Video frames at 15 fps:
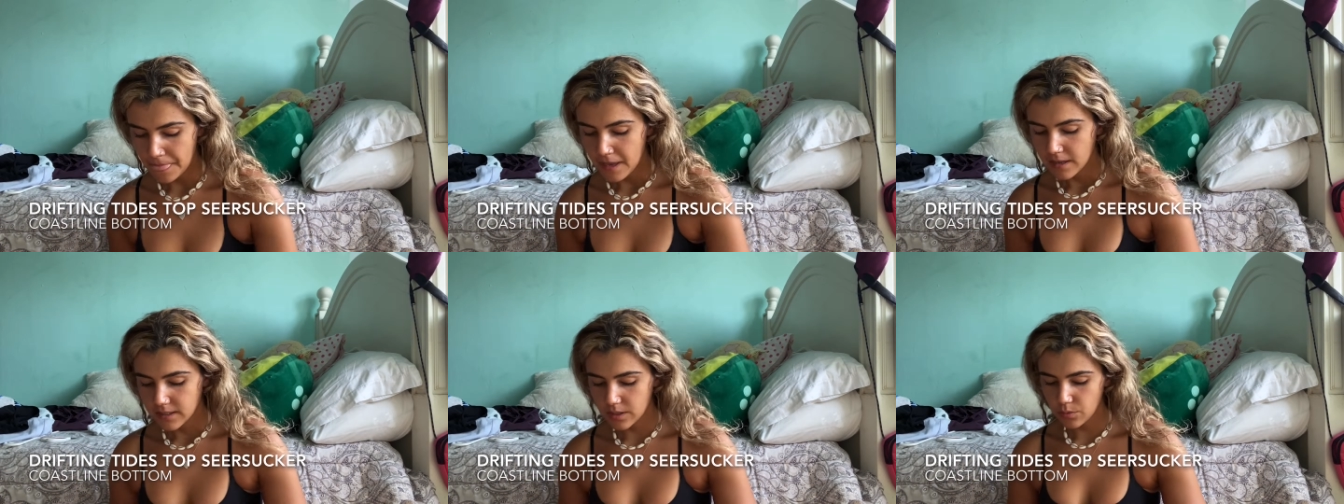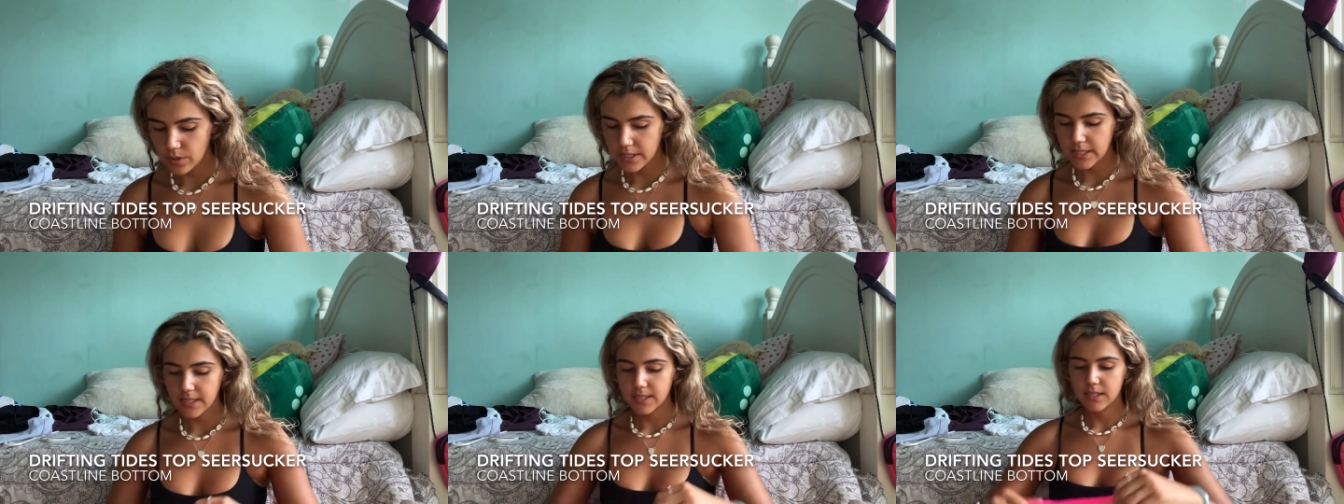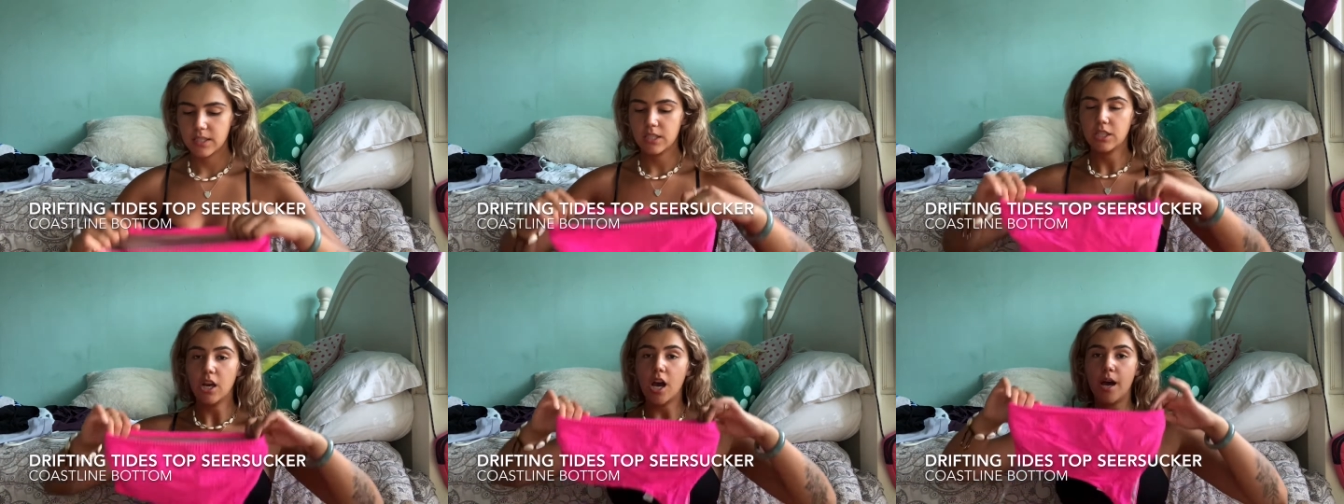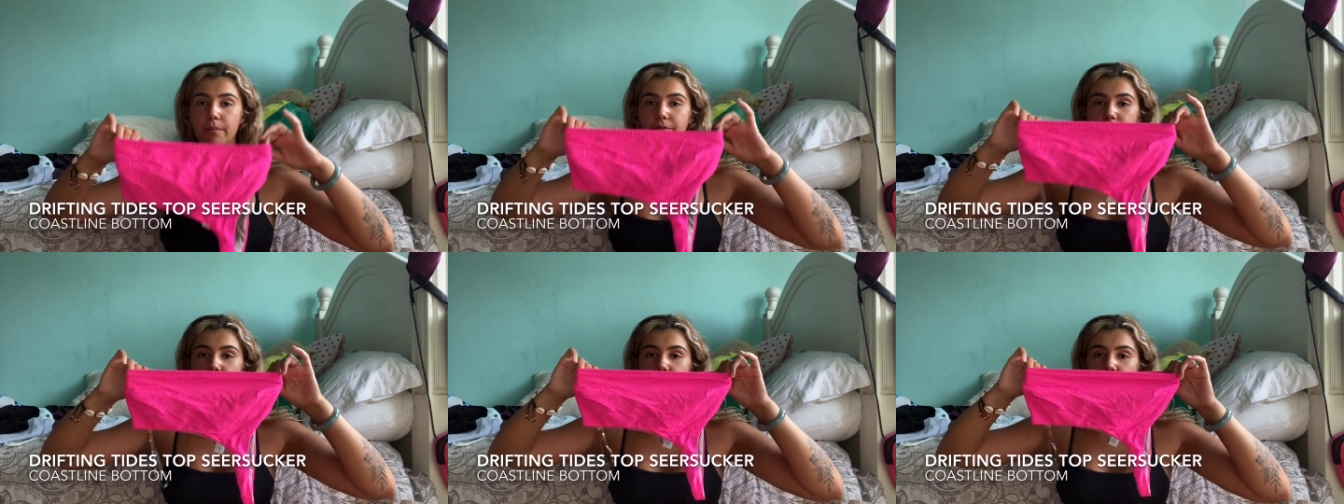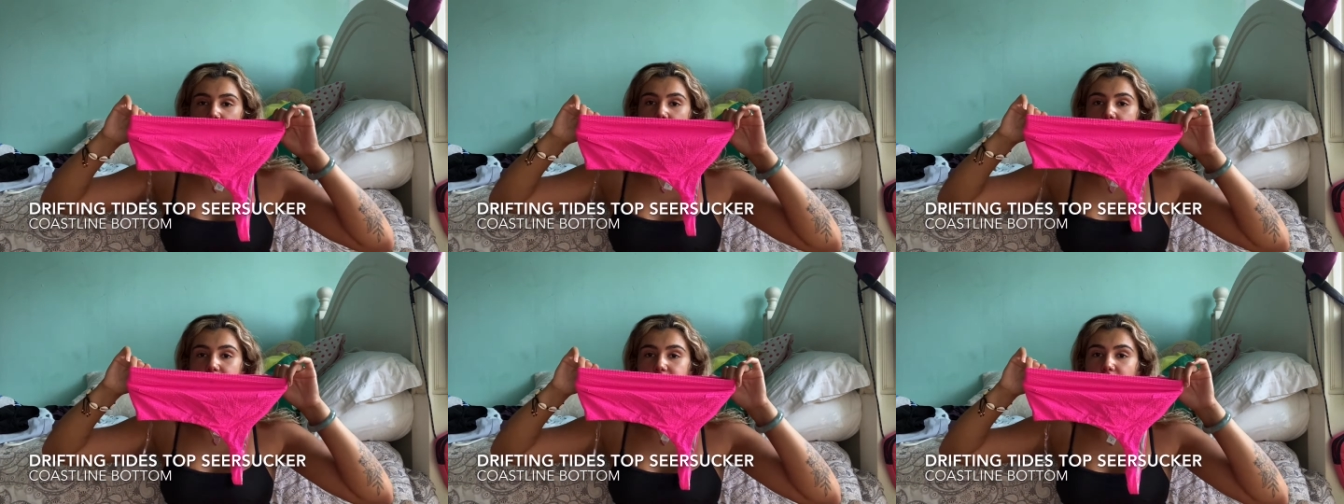So this is the top version.
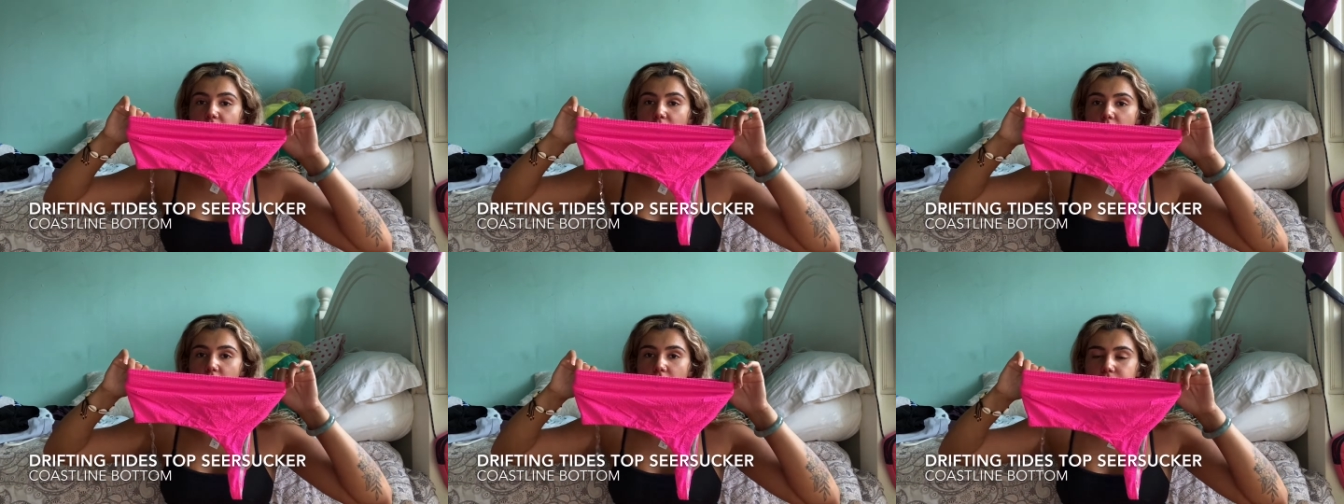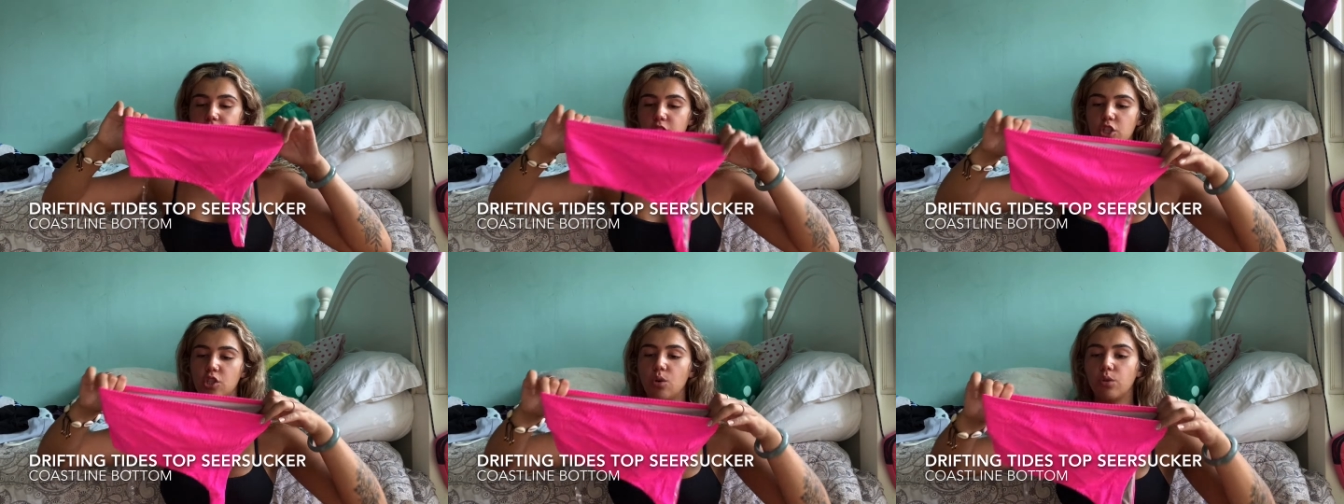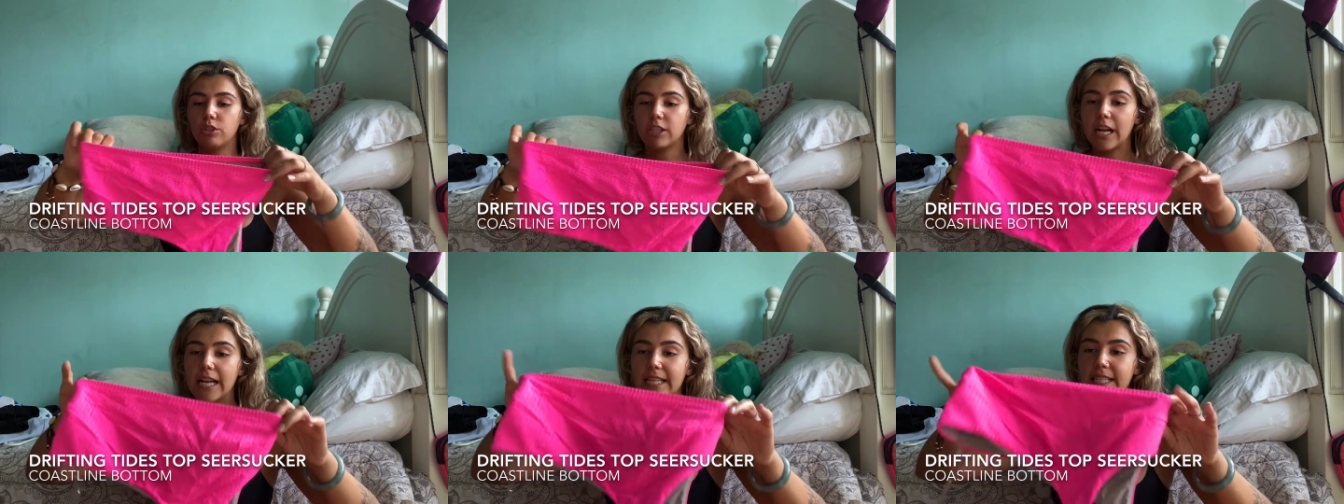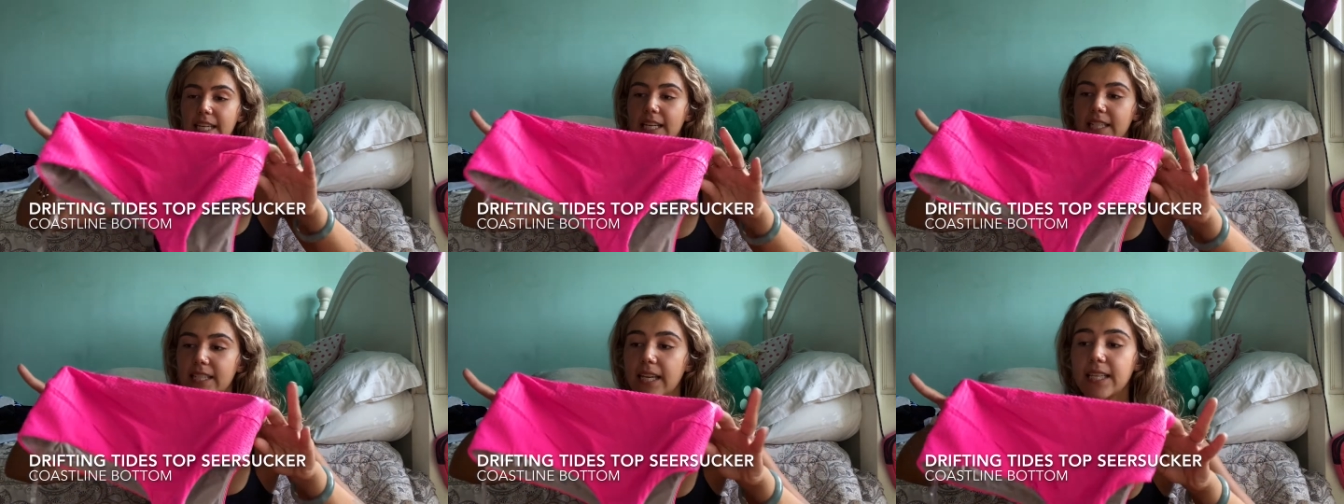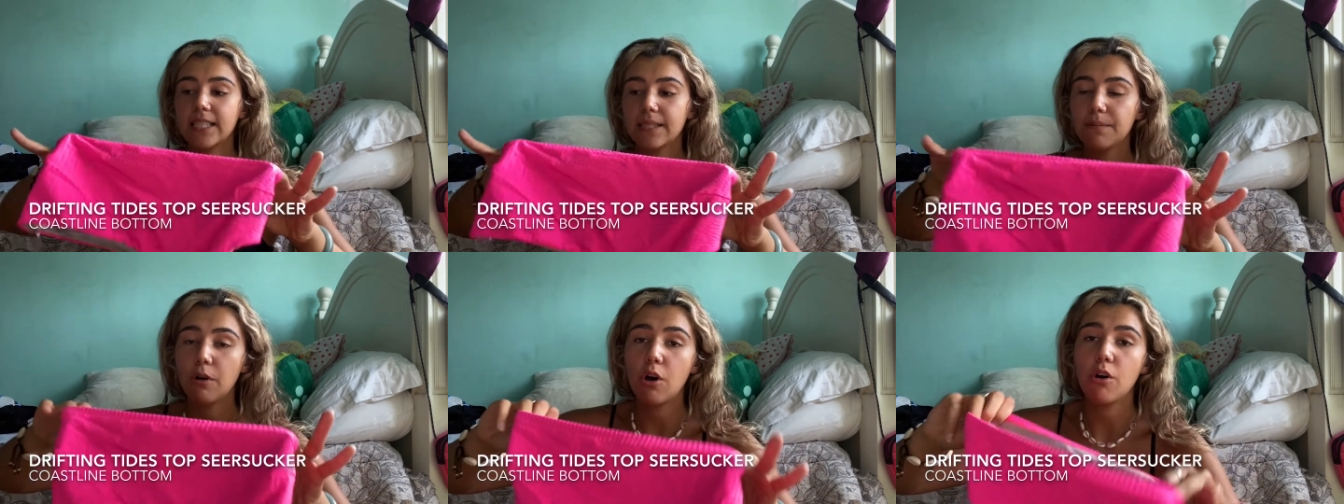It is the off the shoulder. I did get a size
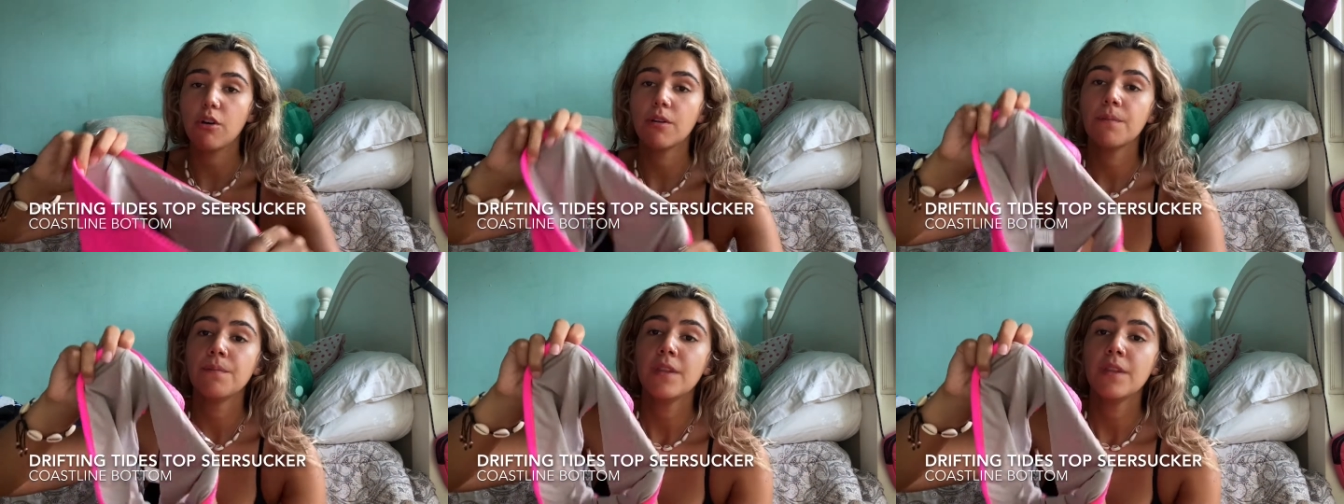small.